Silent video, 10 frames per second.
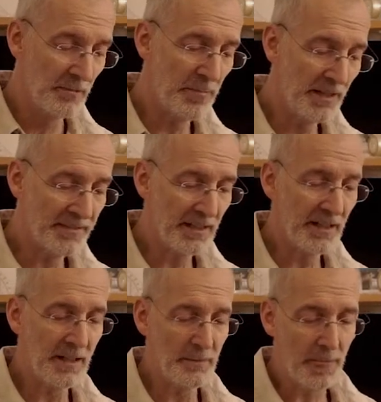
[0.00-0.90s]
but
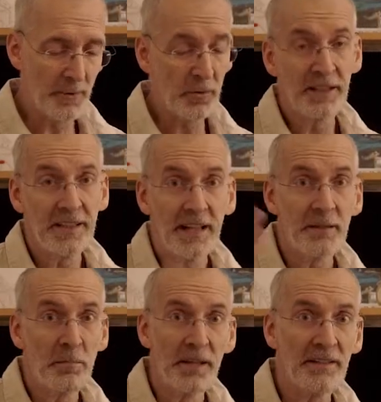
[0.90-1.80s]
or at
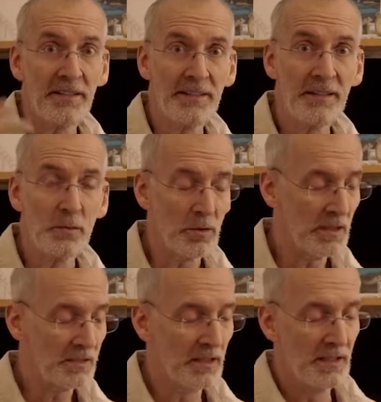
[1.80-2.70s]
other places in the
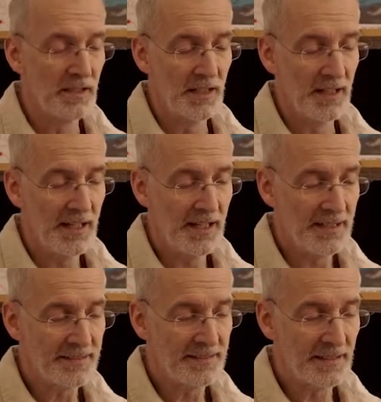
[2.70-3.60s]
world.
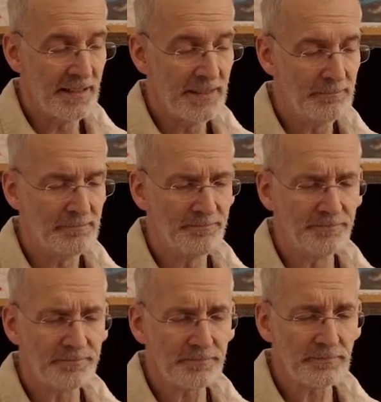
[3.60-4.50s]
And
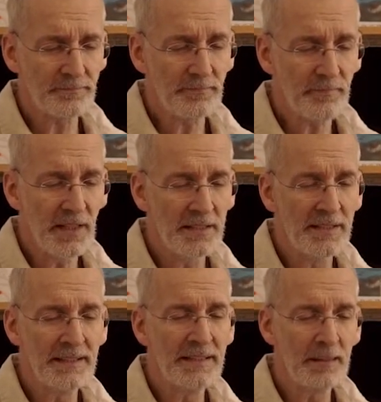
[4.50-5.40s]

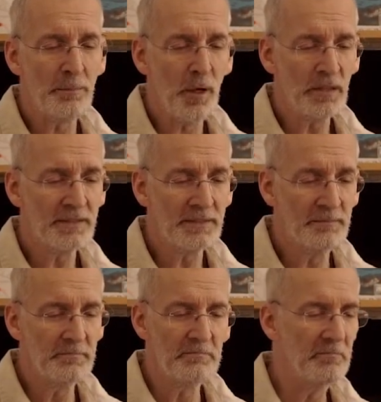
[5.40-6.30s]
this little box,
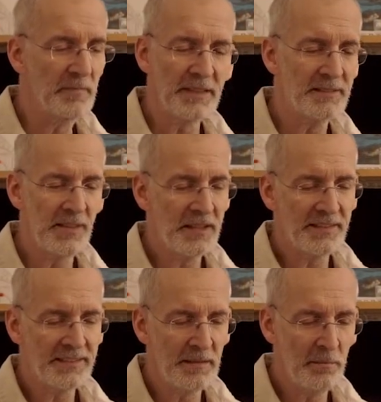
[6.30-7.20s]
it's very
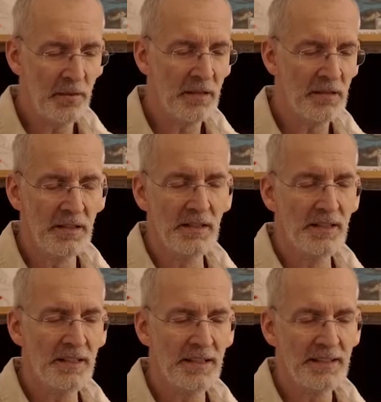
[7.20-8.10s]
simple.
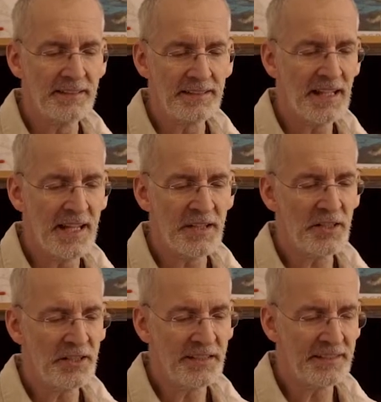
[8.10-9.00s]
It's the
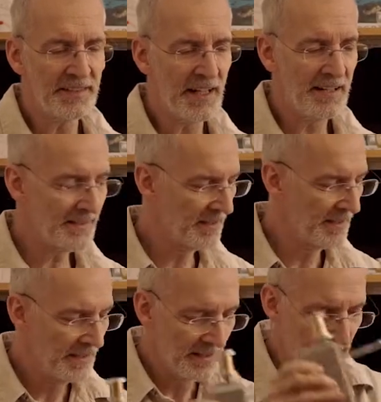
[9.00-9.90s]
engine inside.
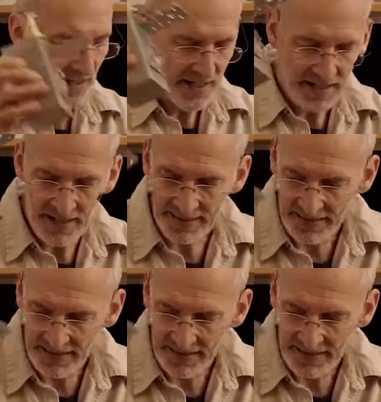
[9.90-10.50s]
I